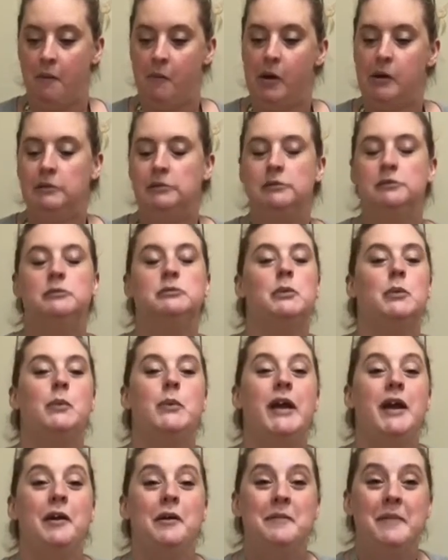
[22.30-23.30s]
well,
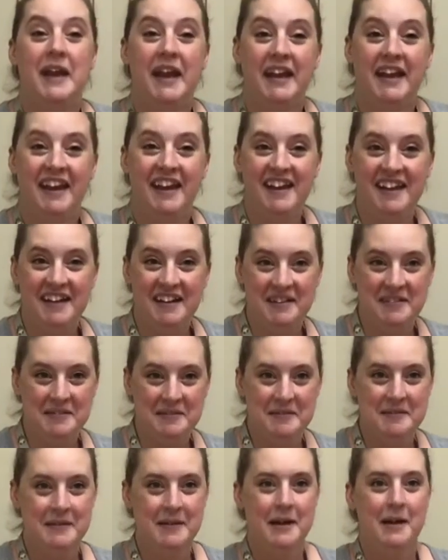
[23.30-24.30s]
we are making
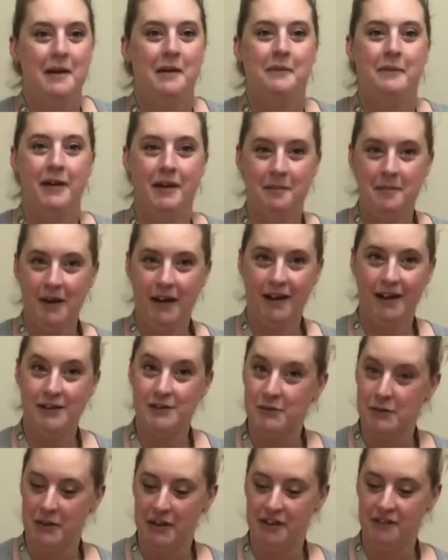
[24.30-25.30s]

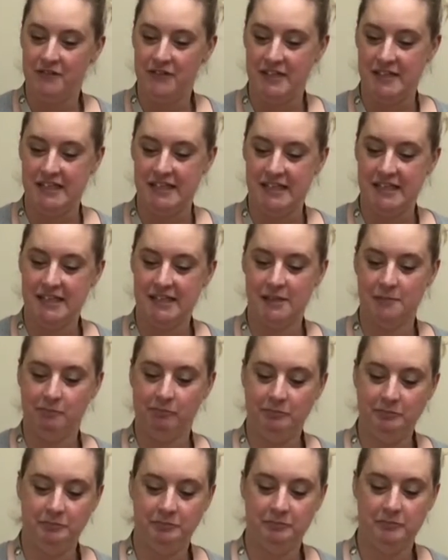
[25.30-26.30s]
toilet fizzies,
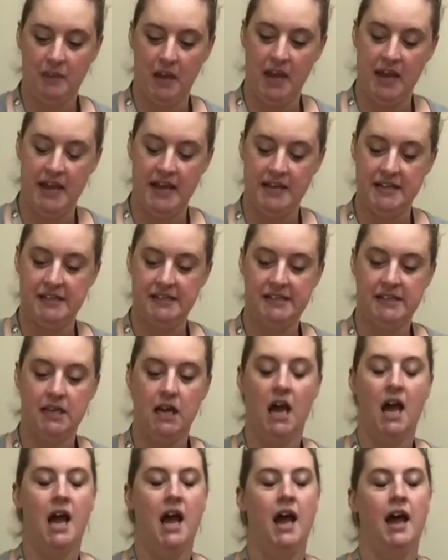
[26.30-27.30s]
and
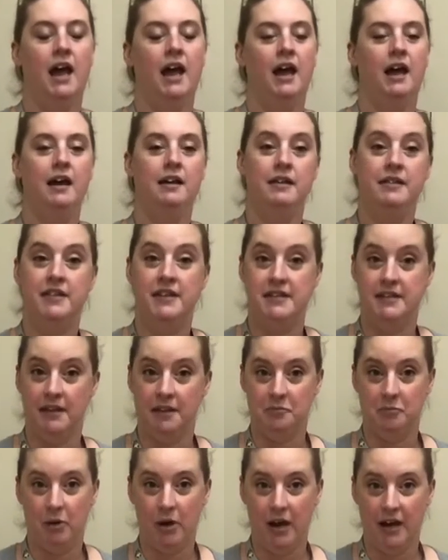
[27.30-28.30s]
the
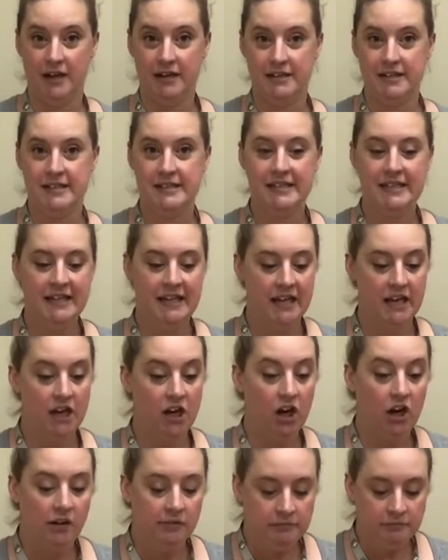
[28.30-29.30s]
done product is in
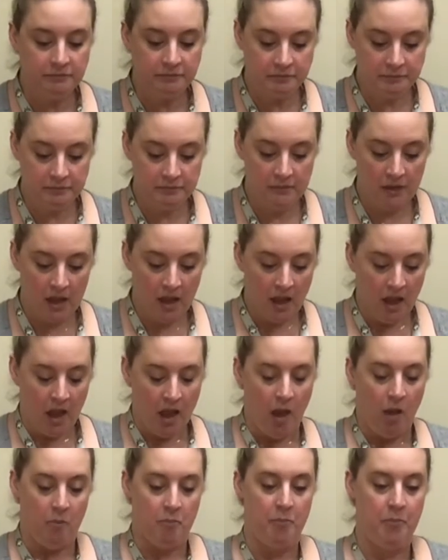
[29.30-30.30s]
here,
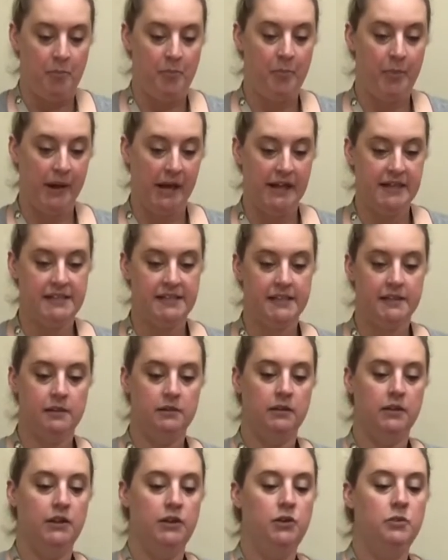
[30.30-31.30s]
but
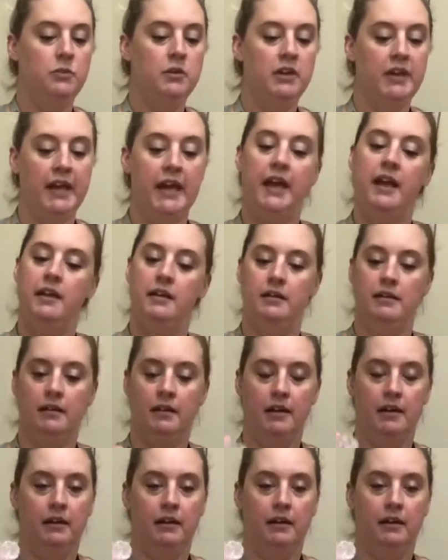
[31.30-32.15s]
you will get